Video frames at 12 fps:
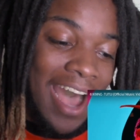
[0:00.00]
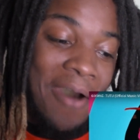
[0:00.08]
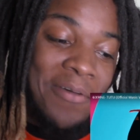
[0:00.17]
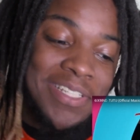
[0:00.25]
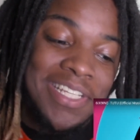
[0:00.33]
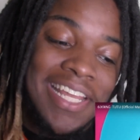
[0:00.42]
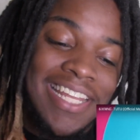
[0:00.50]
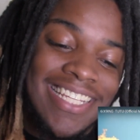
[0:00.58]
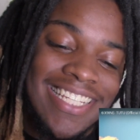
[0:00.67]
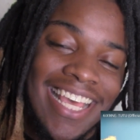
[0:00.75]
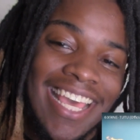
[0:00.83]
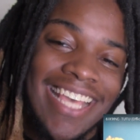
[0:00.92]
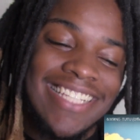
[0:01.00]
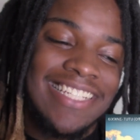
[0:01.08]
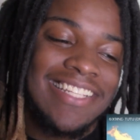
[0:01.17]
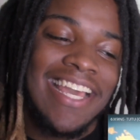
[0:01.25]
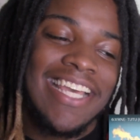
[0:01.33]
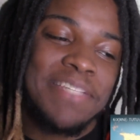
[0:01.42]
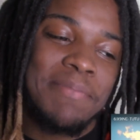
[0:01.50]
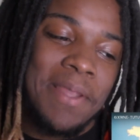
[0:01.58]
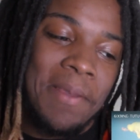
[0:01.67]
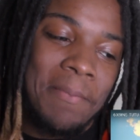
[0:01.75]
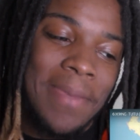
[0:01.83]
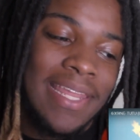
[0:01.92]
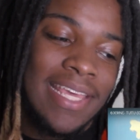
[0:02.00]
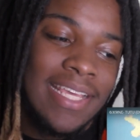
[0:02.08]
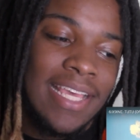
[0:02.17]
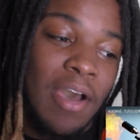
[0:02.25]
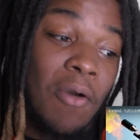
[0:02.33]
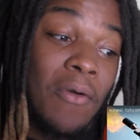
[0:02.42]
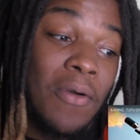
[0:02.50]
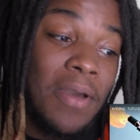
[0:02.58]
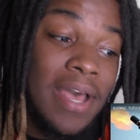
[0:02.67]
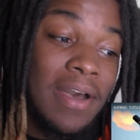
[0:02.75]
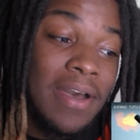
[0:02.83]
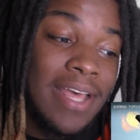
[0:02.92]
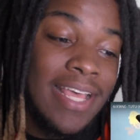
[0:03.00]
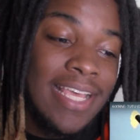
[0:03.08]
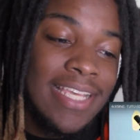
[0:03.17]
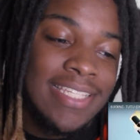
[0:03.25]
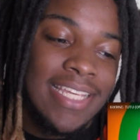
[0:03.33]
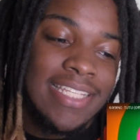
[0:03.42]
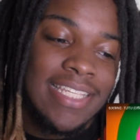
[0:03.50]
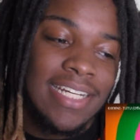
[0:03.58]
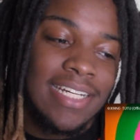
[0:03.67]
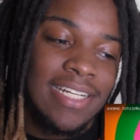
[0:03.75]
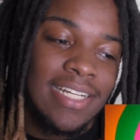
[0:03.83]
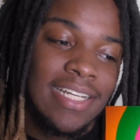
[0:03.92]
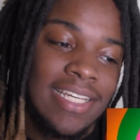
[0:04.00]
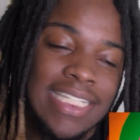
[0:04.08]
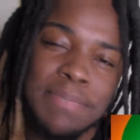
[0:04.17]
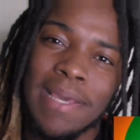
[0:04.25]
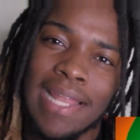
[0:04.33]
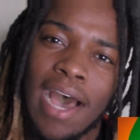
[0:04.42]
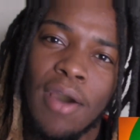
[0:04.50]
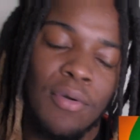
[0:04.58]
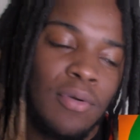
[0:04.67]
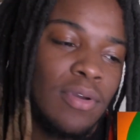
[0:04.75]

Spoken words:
It seems like it's been a minute since he's been out.